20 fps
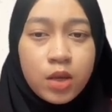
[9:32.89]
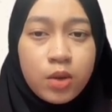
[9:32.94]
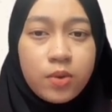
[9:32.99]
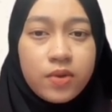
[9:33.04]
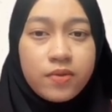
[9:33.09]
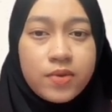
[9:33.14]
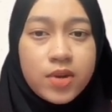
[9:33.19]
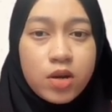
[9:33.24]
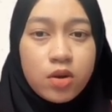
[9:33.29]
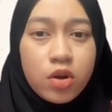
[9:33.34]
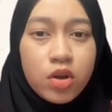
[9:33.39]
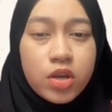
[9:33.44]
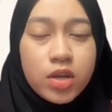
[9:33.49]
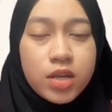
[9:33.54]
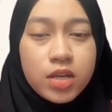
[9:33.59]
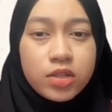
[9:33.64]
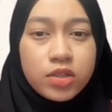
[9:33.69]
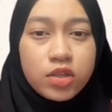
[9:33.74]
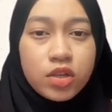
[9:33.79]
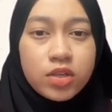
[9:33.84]
with the
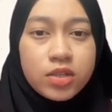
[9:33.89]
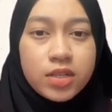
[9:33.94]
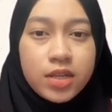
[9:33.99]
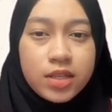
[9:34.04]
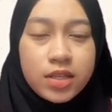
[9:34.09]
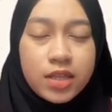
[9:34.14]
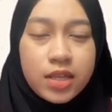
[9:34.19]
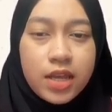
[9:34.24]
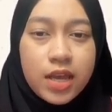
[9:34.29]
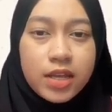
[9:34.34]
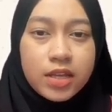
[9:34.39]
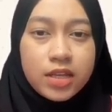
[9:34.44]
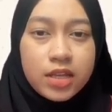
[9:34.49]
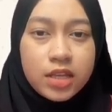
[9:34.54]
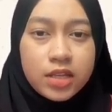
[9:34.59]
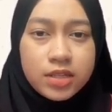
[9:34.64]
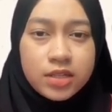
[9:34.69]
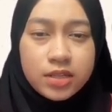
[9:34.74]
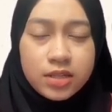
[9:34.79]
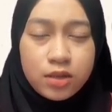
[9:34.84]
Royal Society and
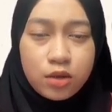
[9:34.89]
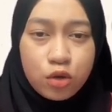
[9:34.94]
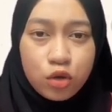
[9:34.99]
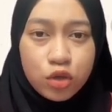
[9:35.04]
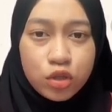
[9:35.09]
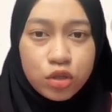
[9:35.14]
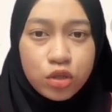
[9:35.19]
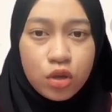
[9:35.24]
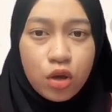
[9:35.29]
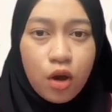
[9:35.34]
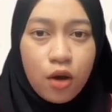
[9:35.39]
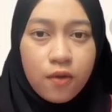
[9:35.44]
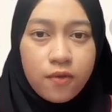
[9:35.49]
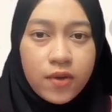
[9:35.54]
its code of